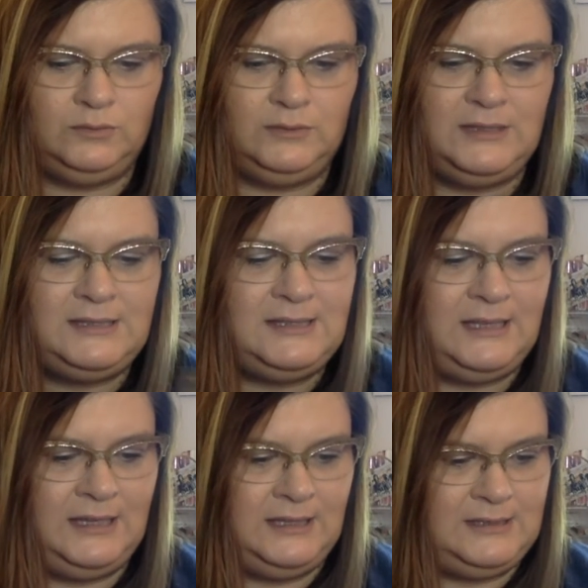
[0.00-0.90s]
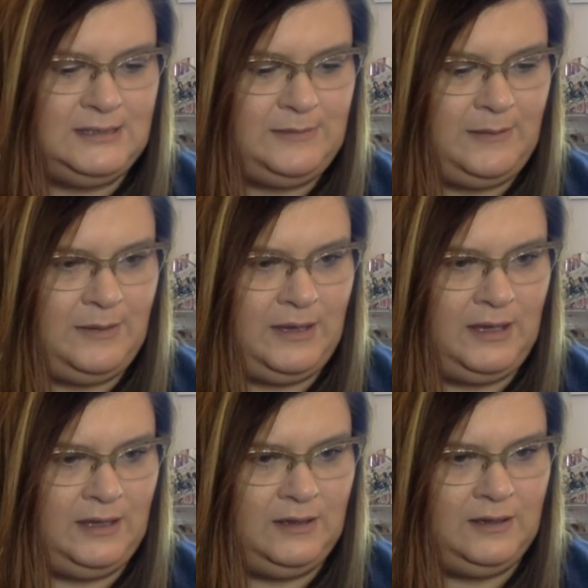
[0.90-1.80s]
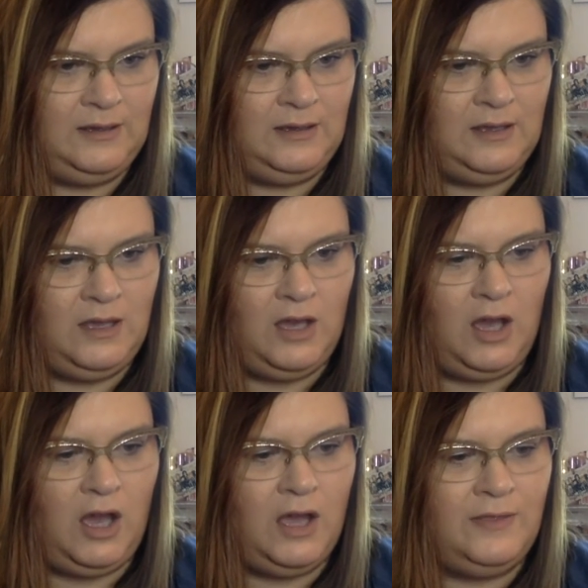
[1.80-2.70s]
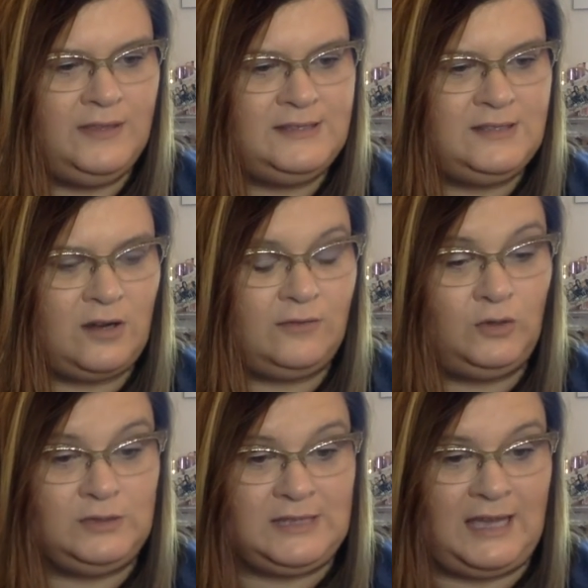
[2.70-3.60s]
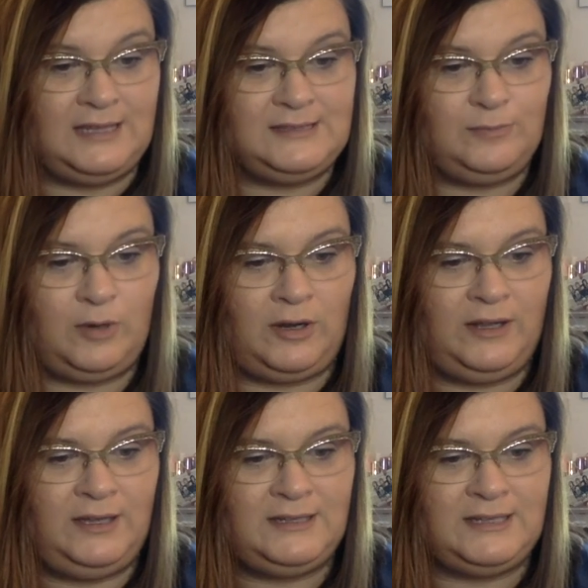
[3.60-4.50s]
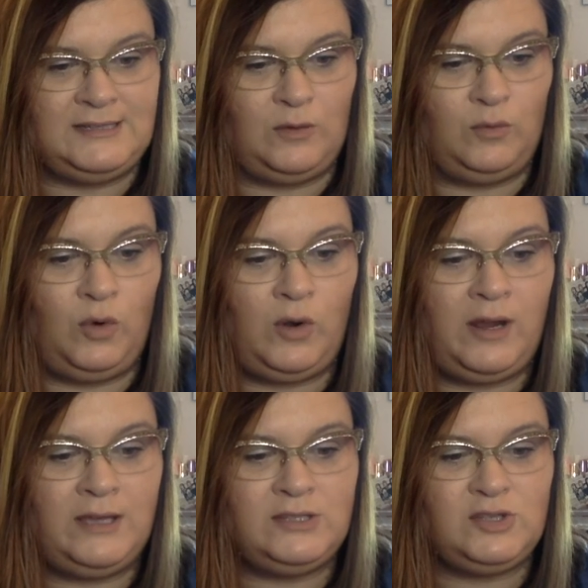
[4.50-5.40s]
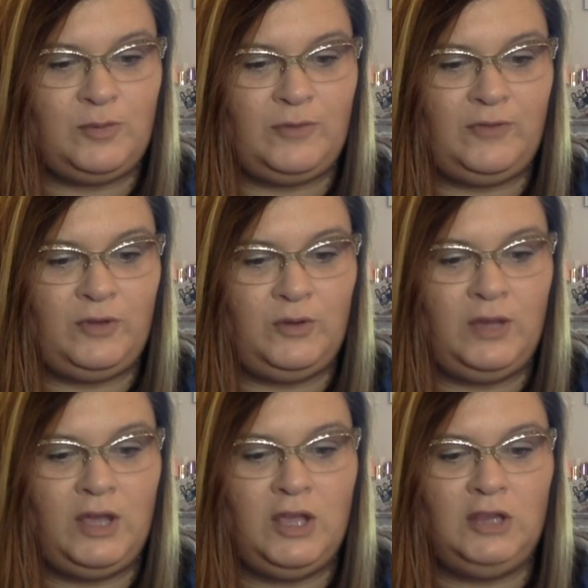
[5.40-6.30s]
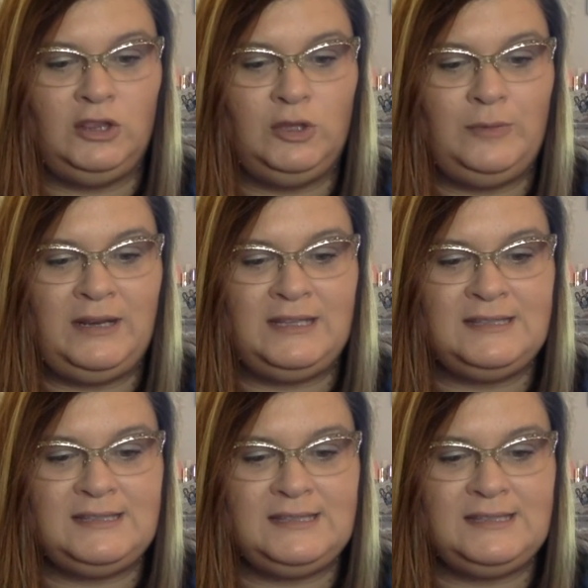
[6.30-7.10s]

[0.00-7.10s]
this is, this may be, this is our full size product. It's Aurora Superfood Luminous